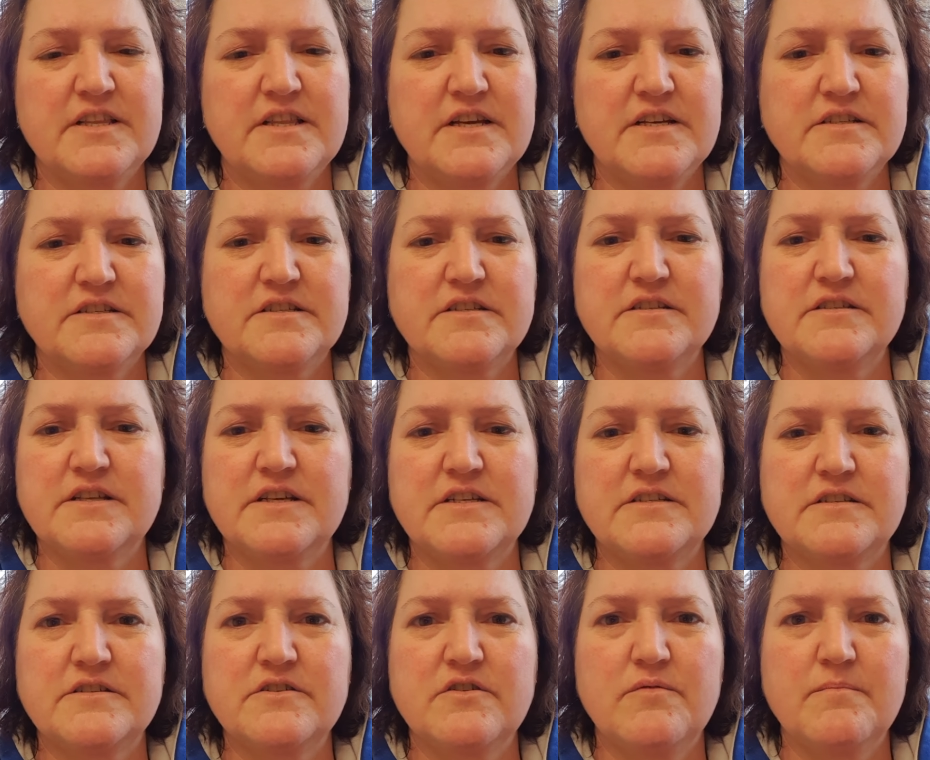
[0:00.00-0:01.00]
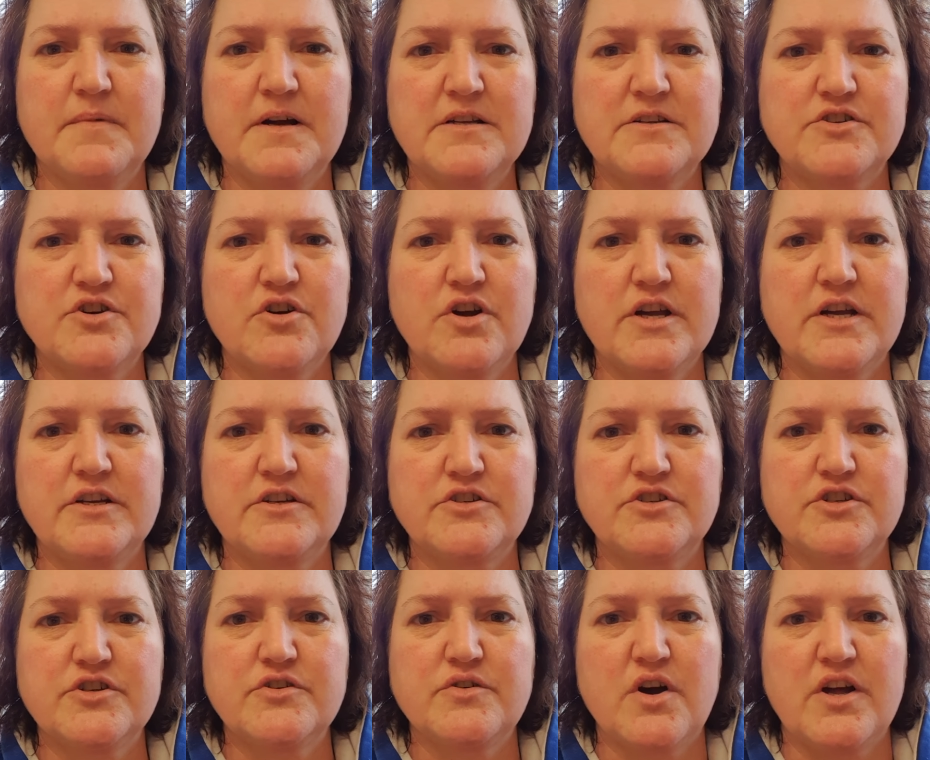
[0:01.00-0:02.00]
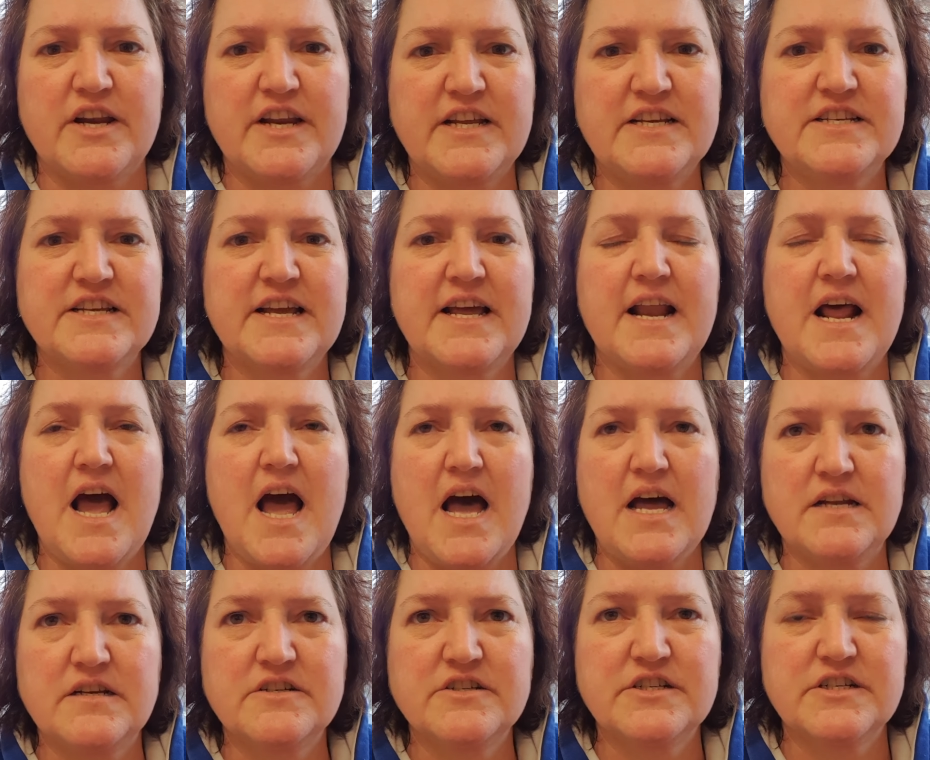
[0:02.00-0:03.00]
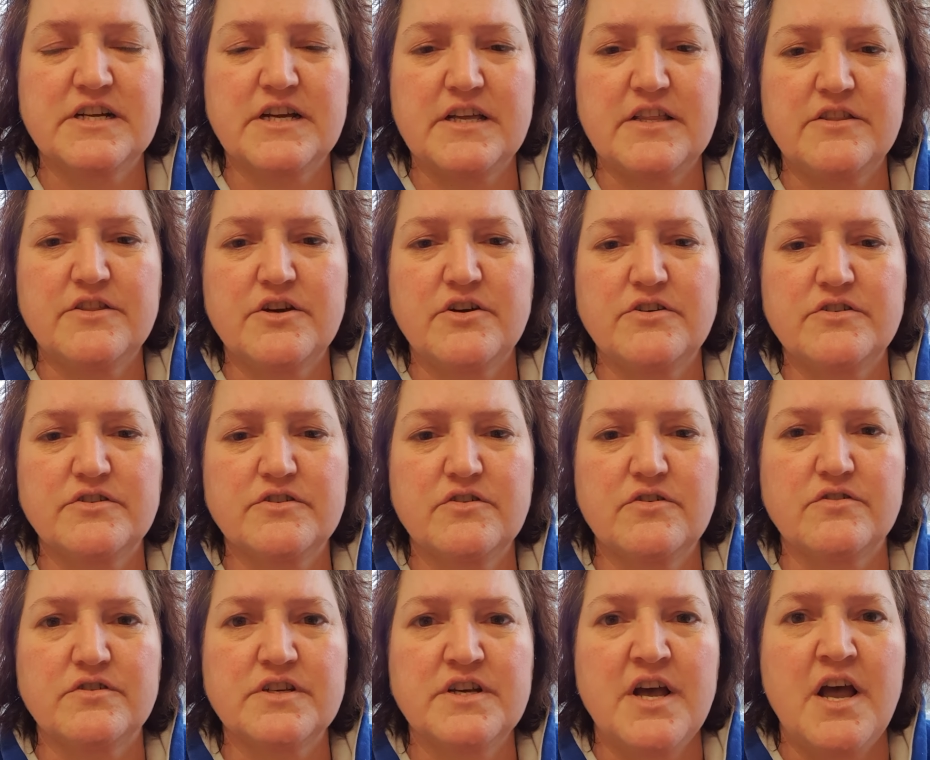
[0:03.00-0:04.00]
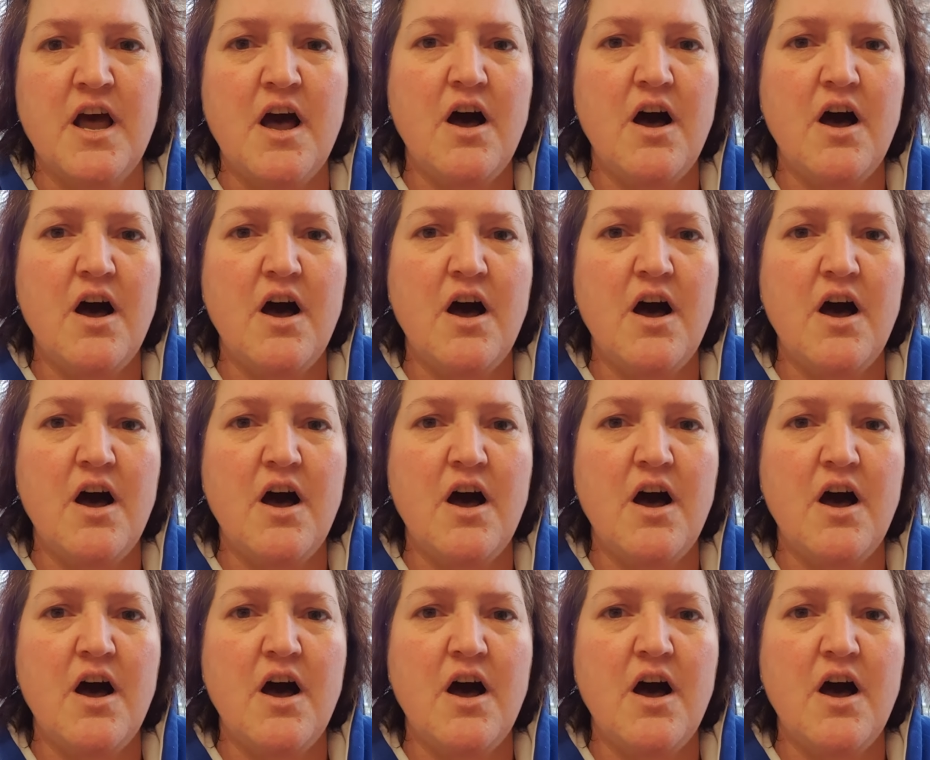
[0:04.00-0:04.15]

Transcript: there's not much I can do. I need to get underneath those knots.